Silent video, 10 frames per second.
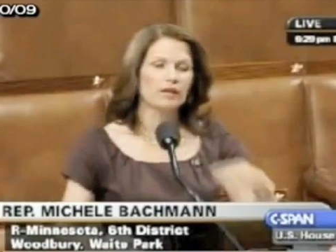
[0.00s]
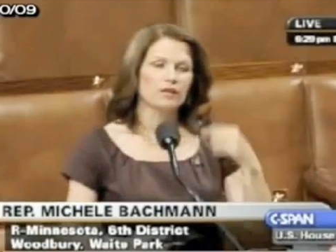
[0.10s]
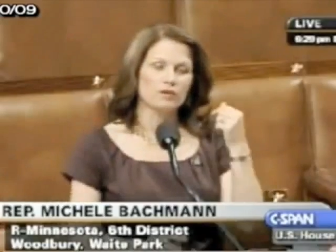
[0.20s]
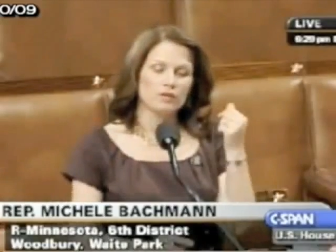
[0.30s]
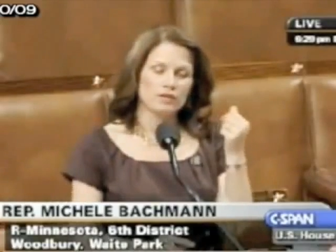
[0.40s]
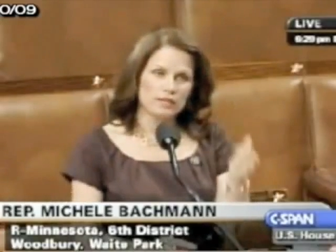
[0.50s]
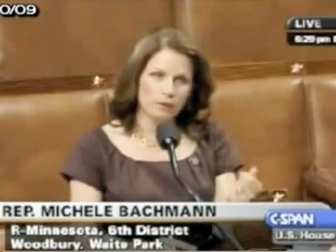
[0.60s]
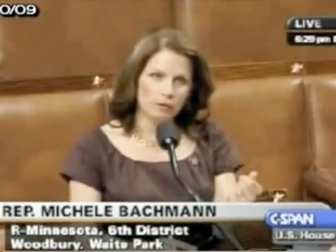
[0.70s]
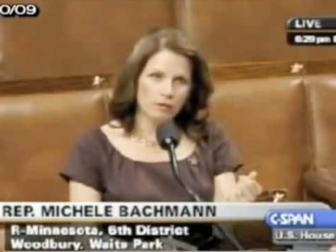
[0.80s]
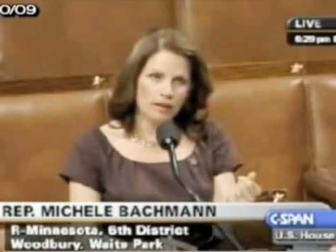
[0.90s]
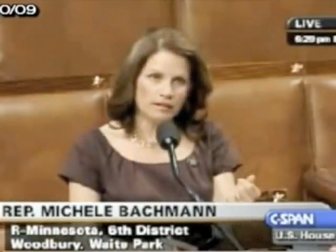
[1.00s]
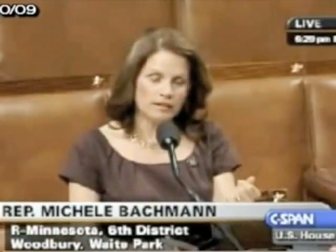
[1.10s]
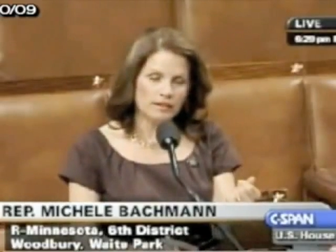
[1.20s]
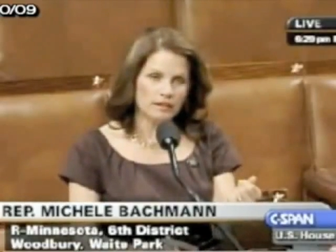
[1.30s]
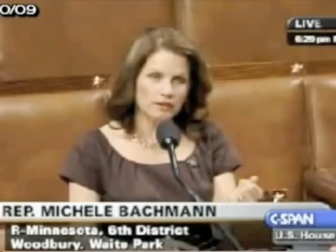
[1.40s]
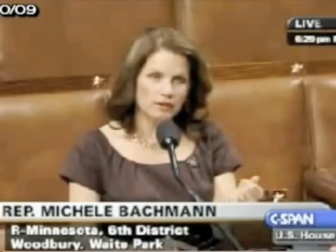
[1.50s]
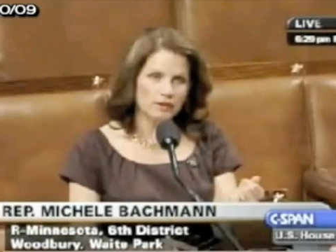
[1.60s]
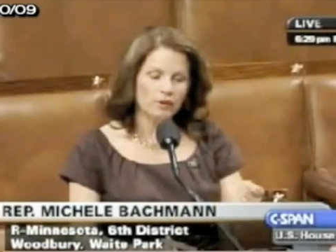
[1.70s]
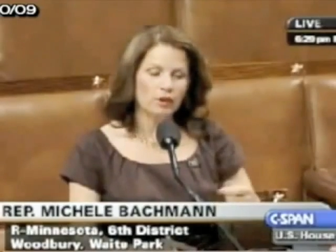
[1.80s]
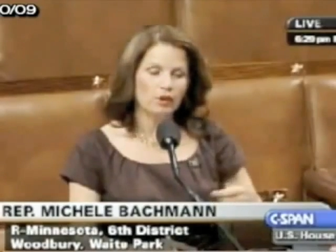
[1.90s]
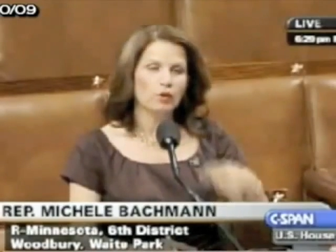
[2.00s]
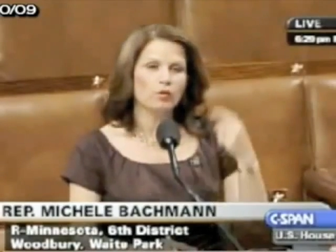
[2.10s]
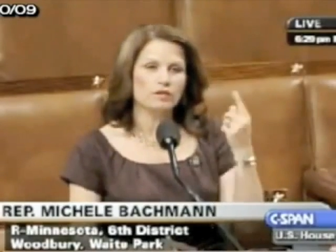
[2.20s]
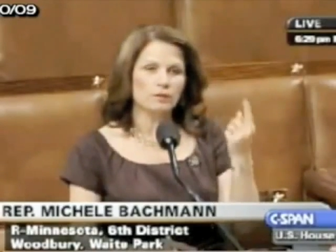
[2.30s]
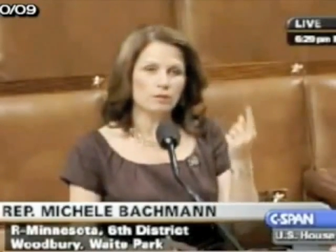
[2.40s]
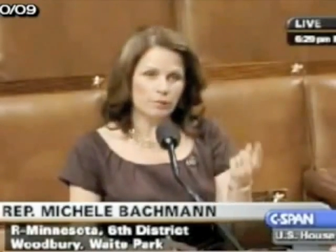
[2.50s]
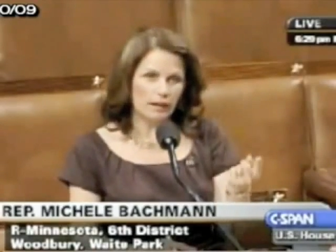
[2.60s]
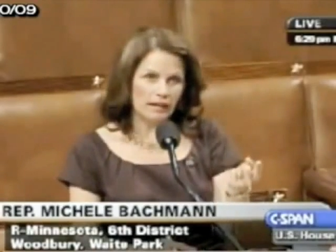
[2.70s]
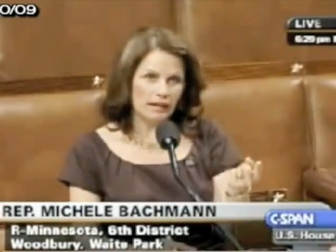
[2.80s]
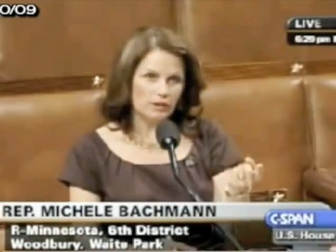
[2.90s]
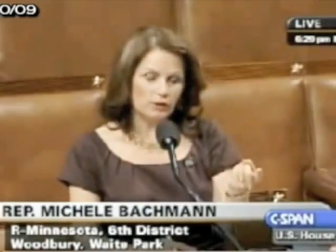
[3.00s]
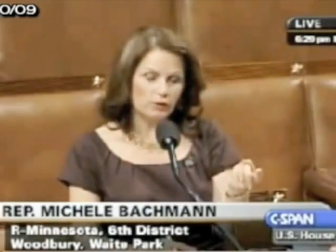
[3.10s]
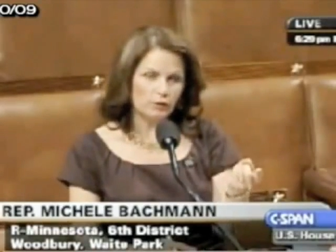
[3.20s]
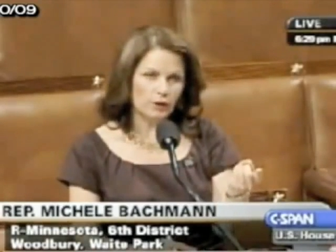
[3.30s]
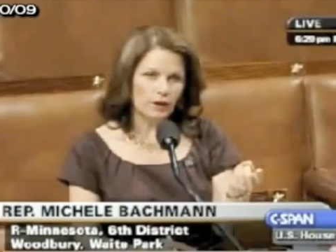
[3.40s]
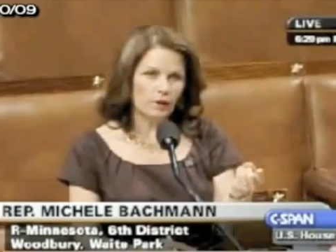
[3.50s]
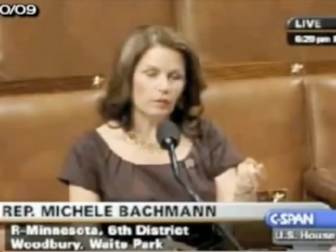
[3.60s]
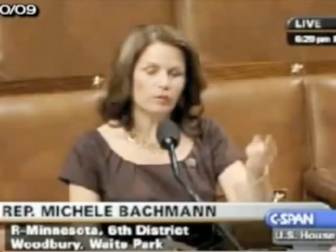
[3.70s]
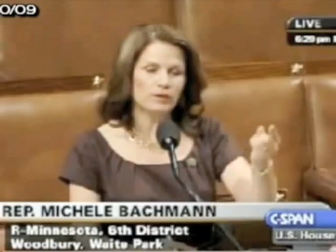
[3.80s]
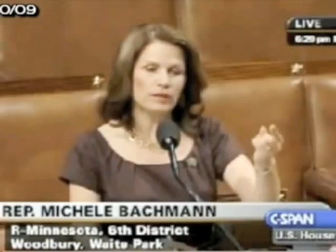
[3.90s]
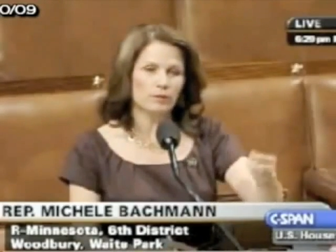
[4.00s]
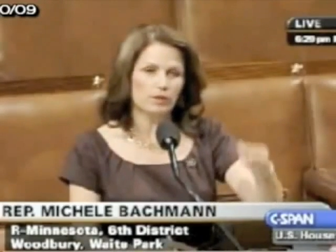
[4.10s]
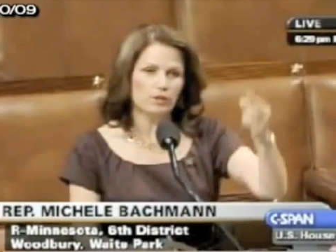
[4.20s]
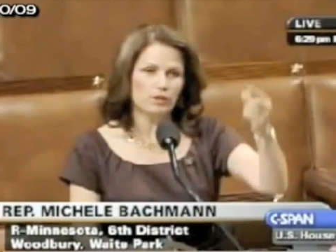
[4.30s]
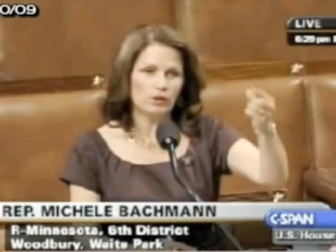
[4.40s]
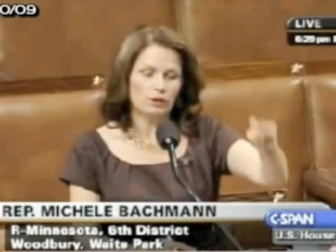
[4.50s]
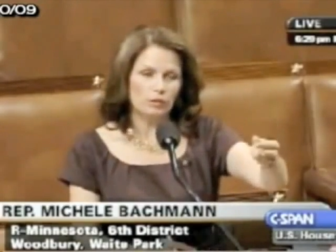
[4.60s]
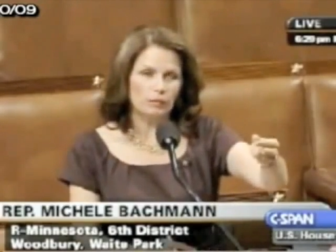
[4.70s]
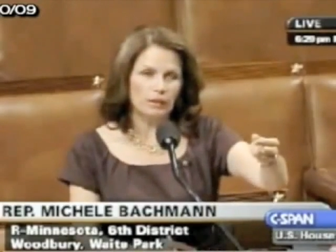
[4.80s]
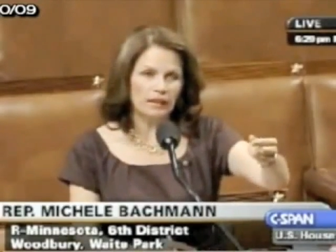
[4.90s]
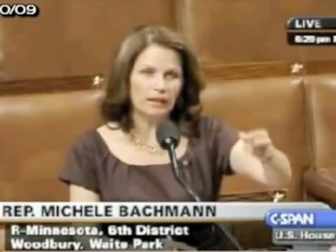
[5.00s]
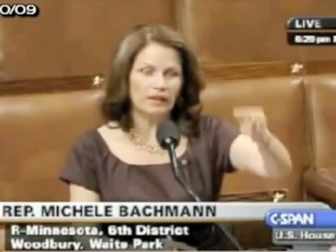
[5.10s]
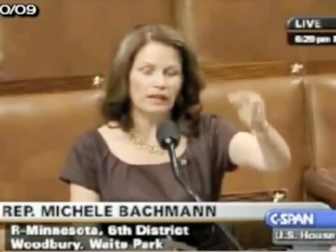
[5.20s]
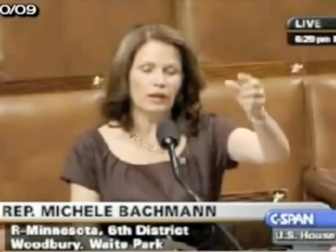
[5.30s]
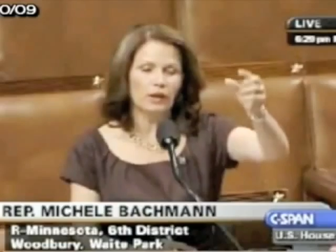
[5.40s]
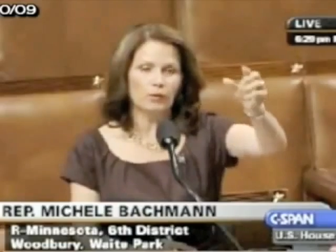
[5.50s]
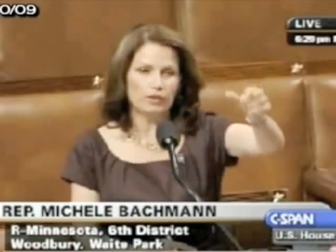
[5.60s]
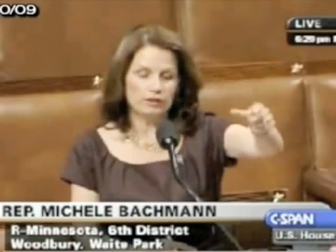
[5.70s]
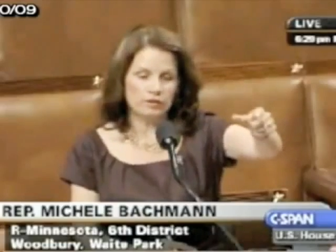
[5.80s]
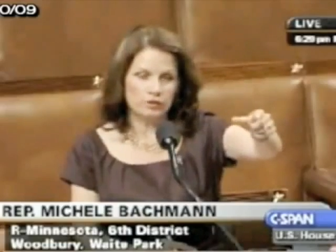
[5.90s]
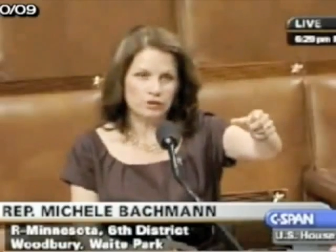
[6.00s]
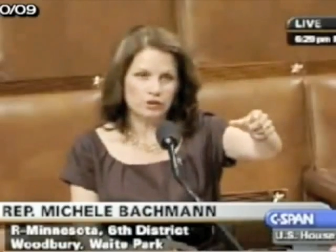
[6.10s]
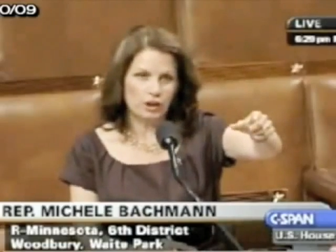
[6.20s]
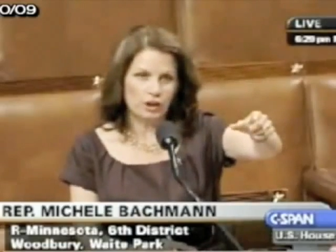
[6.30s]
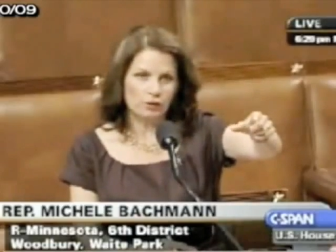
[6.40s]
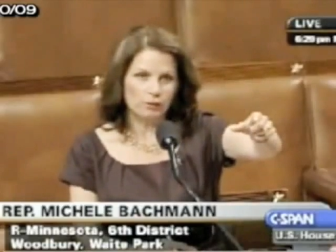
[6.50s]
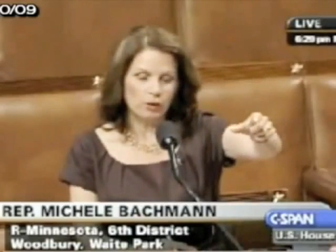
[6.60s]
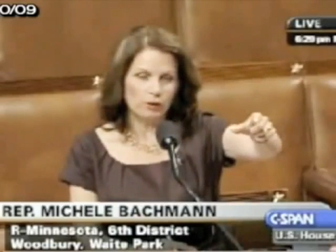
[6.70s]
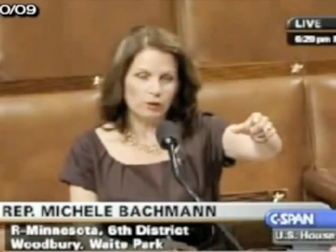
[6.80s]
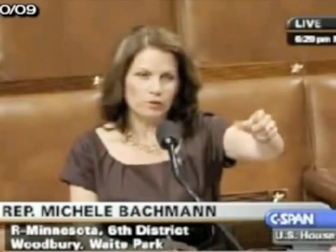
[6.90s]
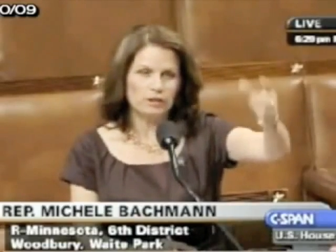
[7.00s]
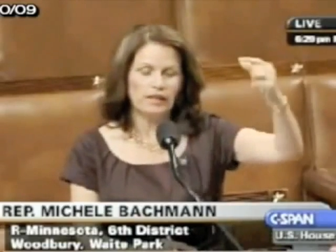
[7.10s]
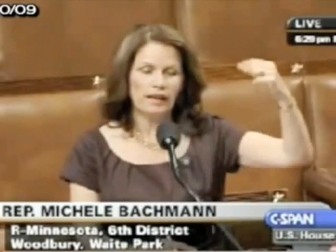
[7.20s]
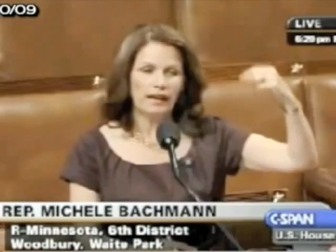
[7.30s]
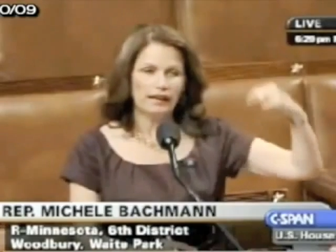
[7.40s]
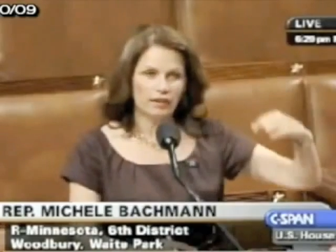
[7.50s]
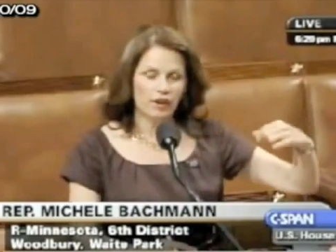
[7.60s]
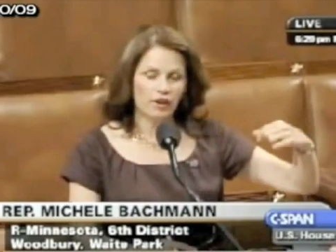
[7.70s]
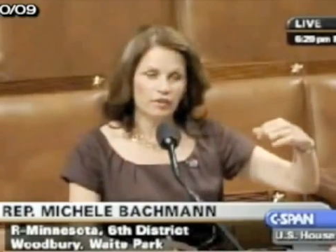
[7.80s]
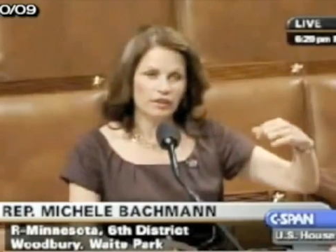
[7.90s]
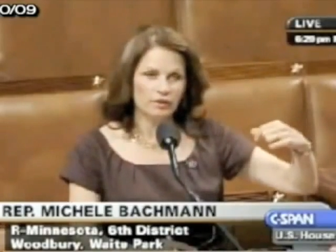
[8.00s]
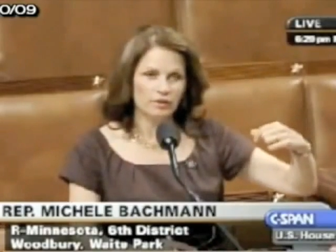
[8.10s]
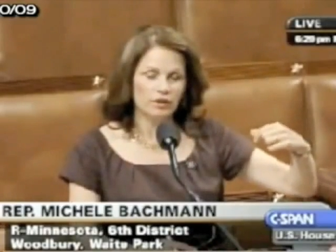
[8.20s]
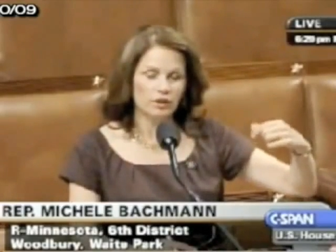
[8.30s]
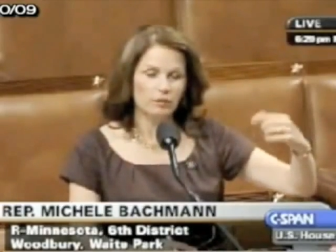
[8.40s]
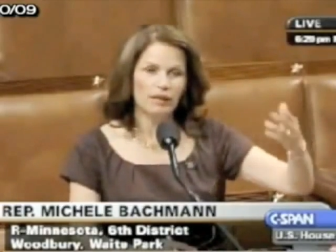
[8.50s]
So this Democrat senator who was applied to for help was able to secure a meeting with General Motors and the car dealership,